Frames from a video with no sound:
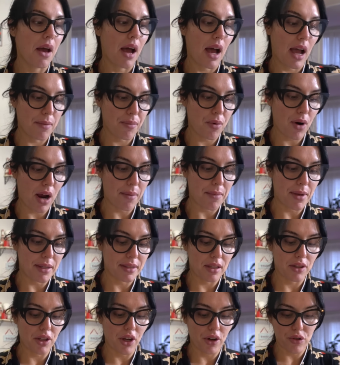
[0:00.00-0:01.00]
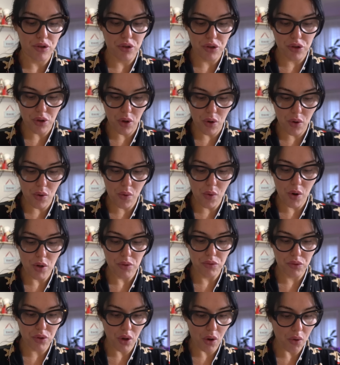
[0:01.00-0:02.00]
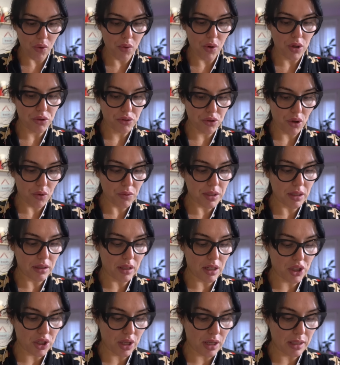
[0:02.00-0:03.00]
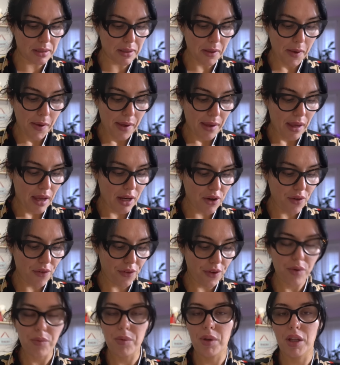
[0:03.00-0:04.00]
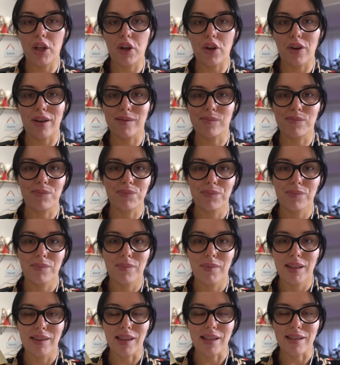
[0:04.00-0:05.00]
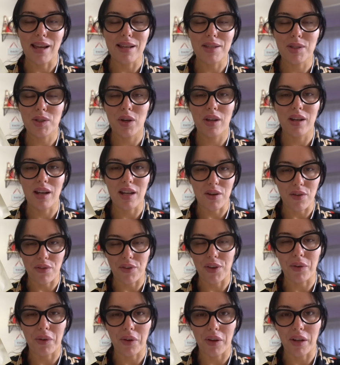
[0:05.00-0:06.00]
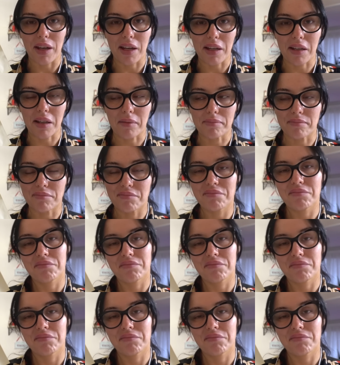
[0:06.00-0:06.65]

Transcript: I promise. They're so, so, so delicious and you feel really good. They taste good and you feel good eating them.